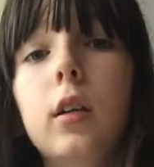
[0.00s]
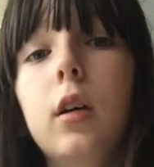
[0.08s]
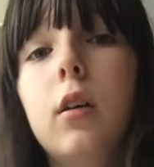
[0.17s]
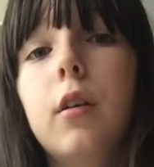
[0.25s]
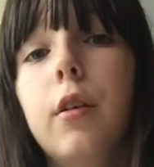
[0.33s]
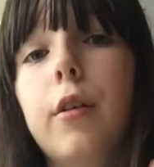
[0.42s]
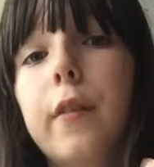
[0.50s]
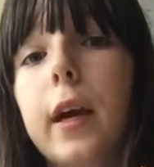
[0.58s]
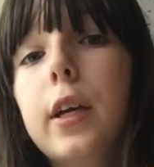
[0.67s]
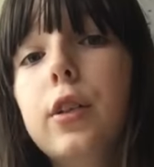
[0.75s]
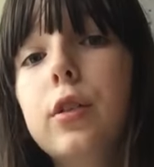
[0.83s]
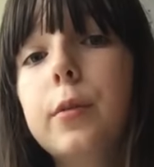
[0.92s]
Turn on
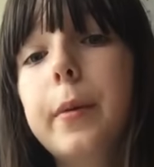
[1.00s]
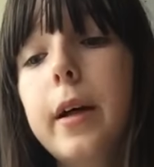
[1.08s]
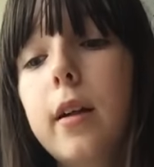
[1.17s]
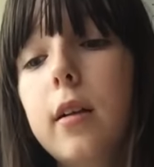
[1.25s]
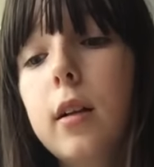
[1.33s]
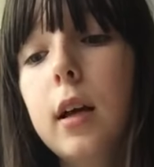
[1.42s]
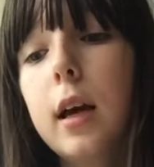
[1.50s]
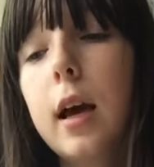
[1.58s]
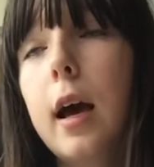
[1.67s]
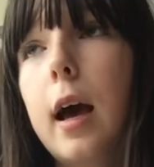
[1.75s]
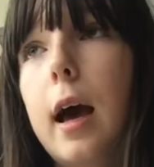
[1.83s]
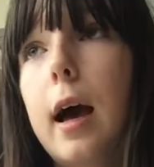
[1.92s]
notifications bell,
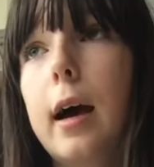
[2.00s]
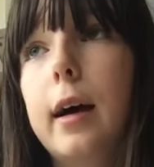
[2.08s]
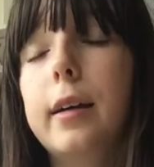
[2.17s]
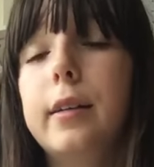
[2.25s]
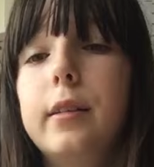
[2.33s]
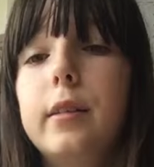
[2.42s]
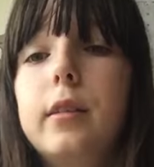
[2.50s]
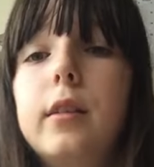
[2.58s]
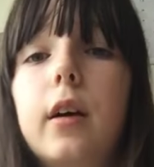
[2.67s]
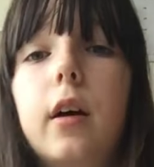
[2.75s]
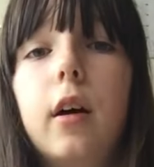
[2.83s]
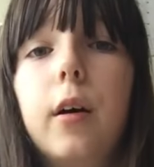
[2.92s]
and
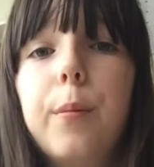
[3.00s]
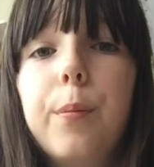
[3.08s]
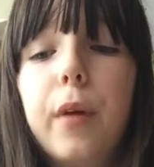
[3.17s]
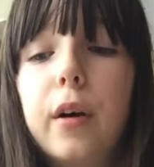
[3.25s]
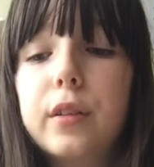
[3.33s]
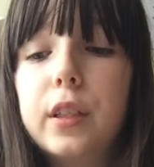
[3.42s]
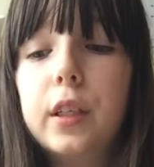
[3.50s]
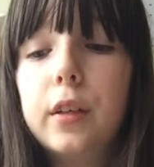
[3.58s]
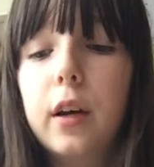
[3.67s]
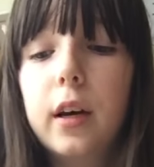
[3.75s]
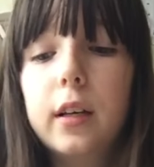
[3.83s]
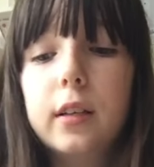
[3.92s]
I'll see you
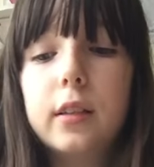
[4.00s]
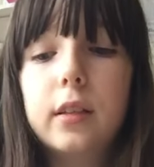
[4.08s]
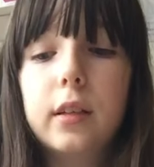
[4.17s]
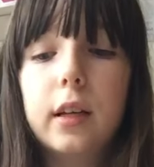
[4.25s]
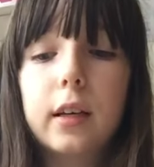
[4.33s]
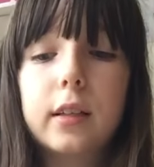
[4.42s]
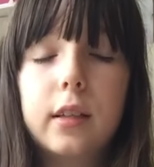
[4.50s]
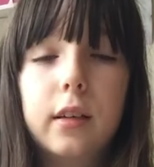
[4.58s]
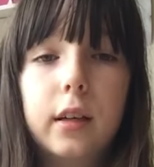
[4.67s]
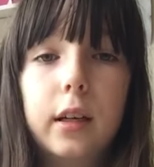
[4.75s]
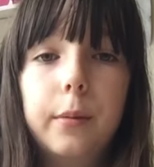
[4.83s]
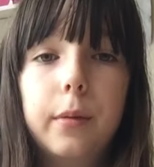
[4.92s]
guys next
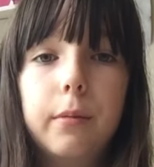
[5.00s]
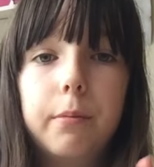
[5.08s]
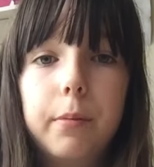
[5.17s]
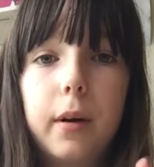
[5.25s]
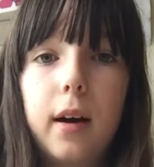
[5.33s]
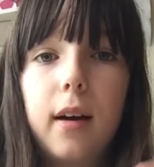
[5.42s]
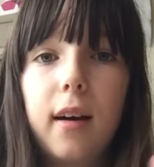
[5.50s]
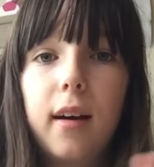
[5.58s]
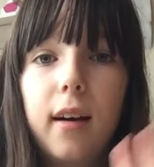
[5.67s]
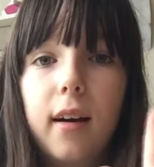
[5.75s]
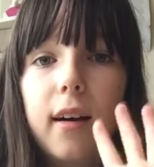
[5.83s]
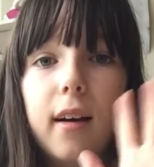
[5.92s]
time.
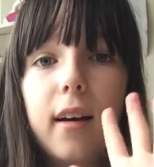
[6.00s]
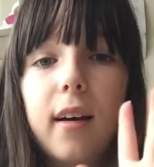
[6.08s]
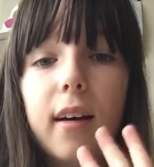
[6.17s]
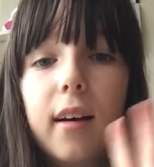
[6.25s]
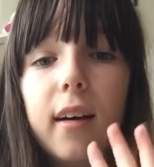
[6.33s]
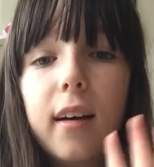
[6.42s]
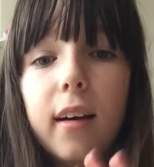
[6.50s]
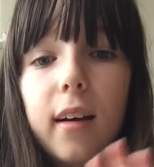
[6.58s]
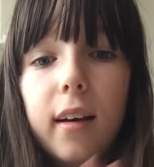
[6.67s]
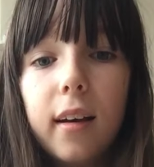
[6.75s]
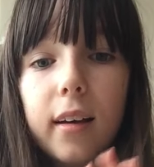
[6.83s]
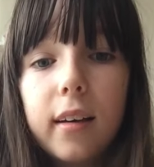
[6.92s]

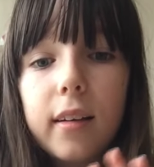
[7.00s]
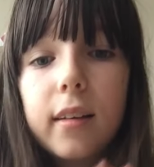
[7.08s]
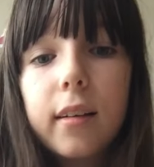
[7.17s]
Bye.